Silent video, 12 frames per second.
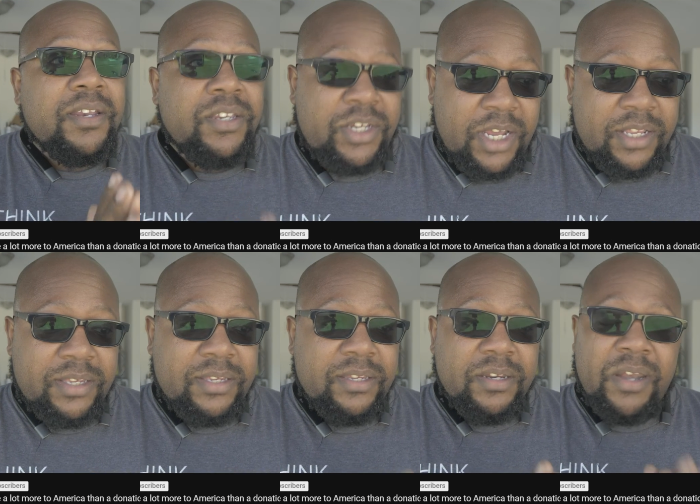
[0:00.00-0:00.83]

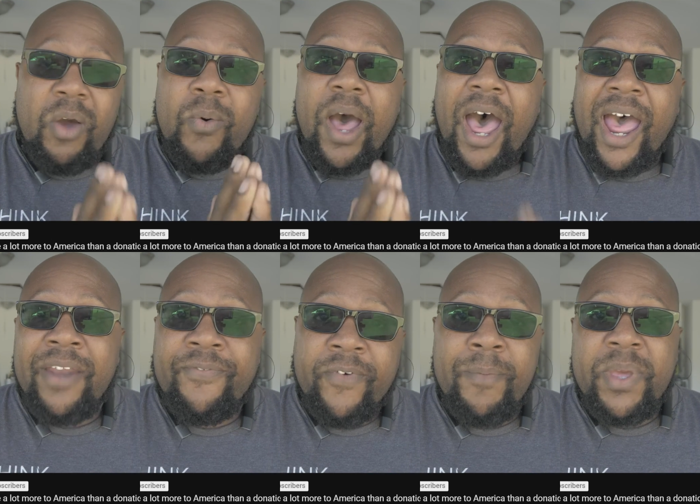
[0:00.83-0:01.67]
Just don't hide
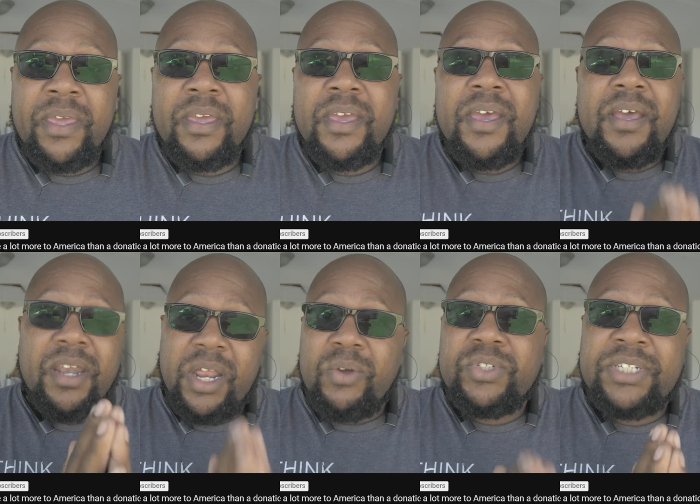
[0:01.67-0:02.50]
from it.
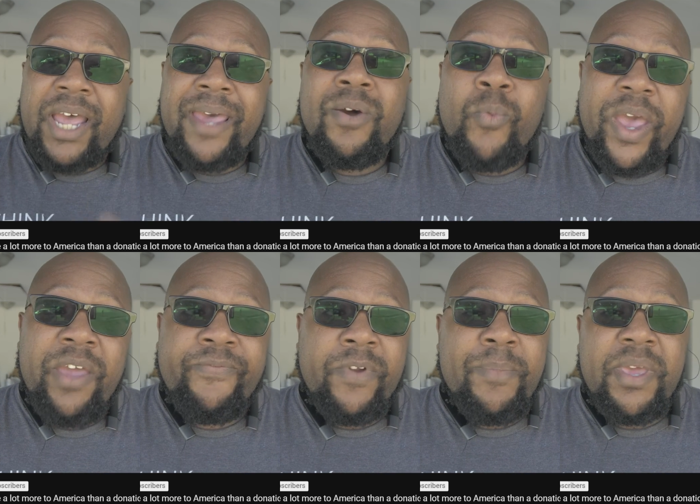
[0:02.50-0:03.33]
Don't shy away
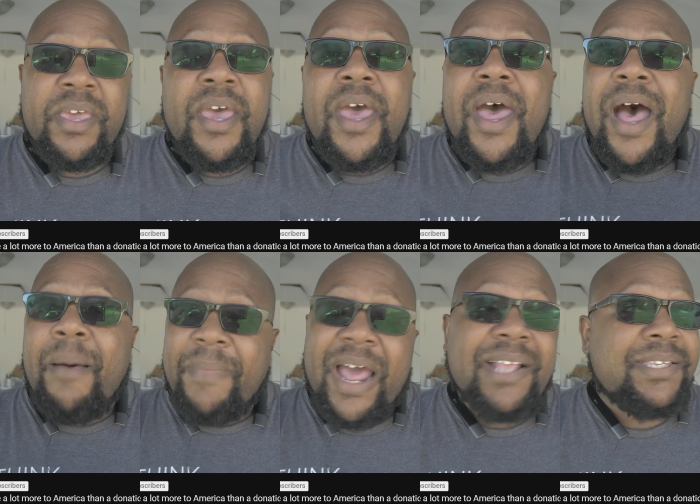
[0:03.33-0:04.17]
from it.
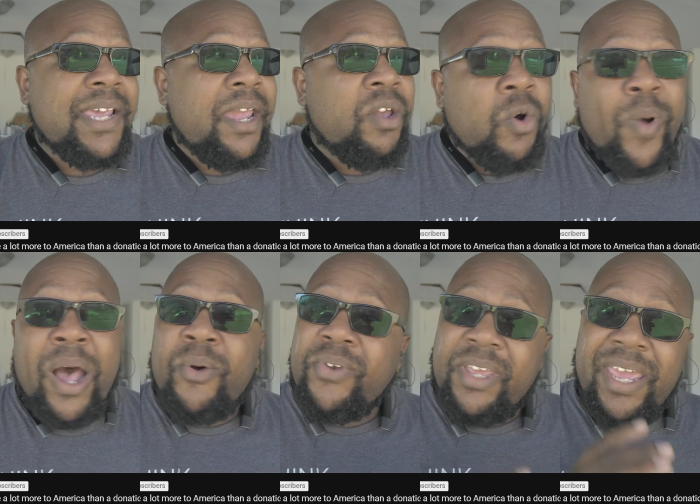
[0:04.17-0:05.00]
I'm not saying go
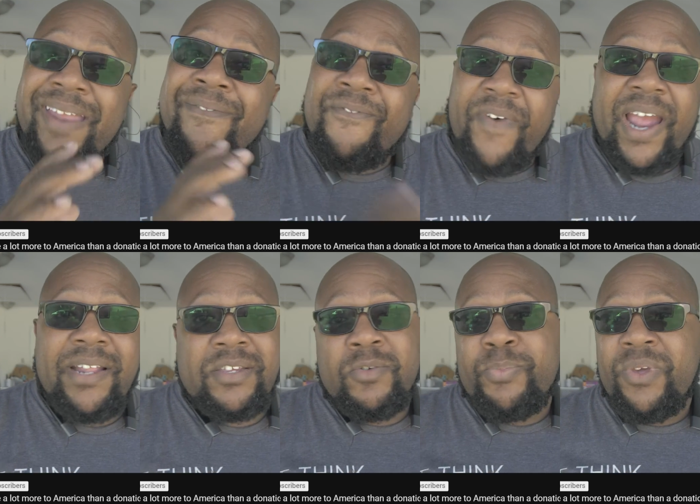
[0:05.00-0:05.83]
out and get in
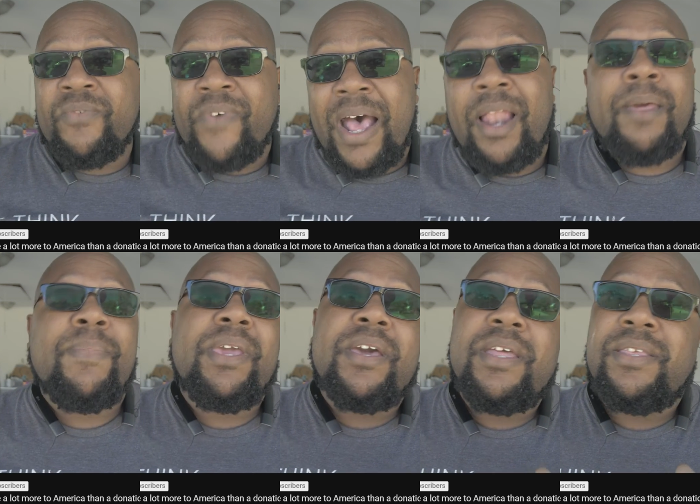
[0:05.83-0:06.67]
fights or be violent,
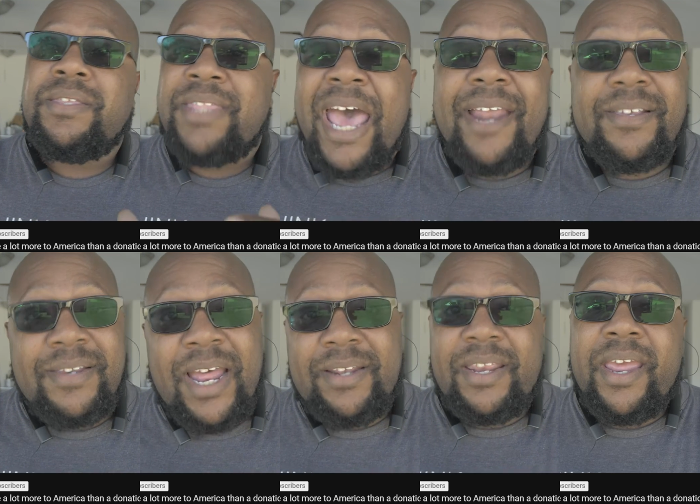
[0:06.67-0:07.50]
because that is
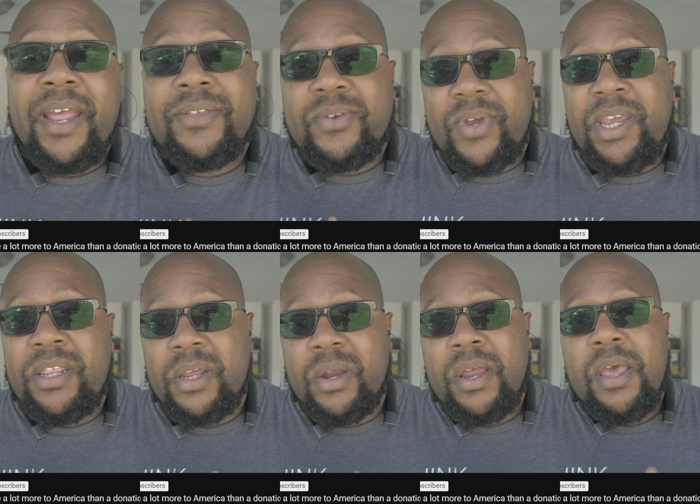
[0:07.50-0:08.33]
not the answer
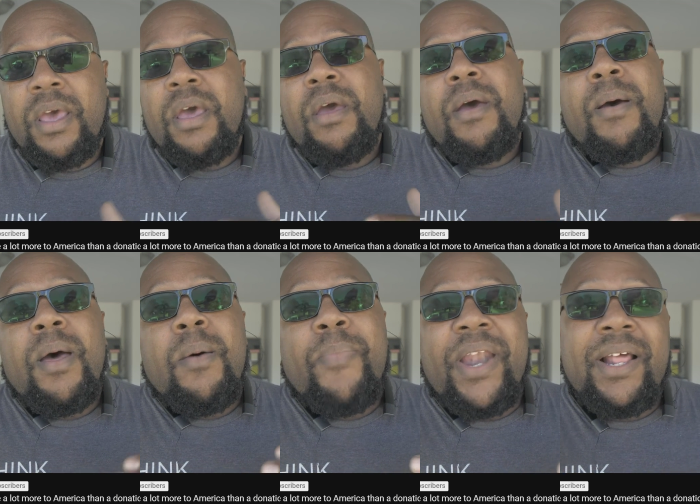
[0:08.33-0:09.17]
either.
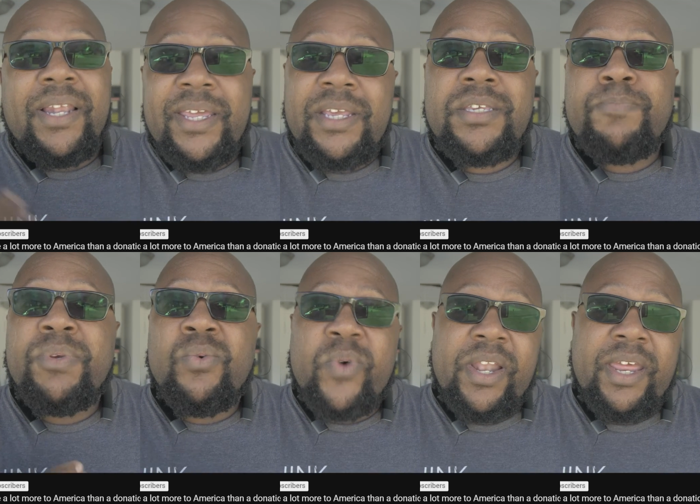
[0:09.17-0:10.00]
But at least
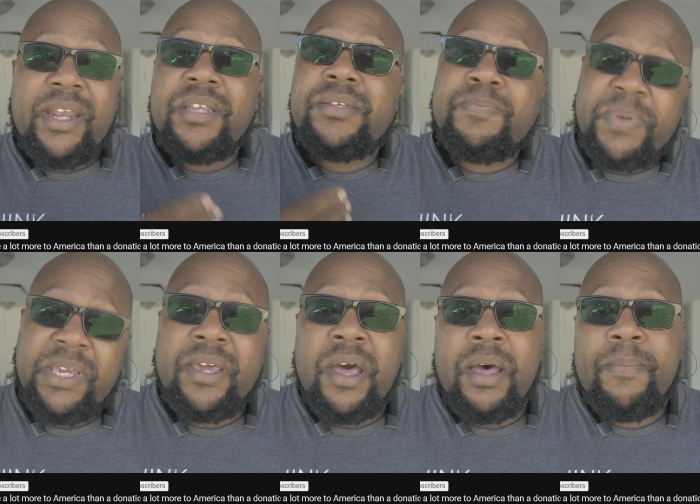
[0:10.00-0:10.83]
be willing to
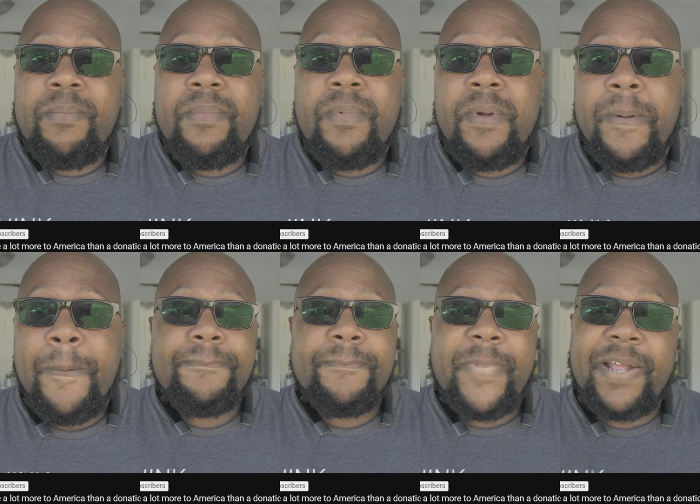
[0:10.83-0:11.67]
speak up.
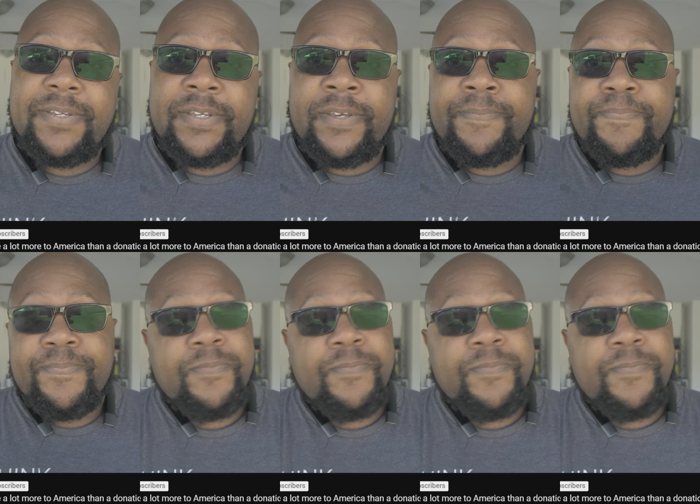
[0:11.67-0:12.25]
That's it.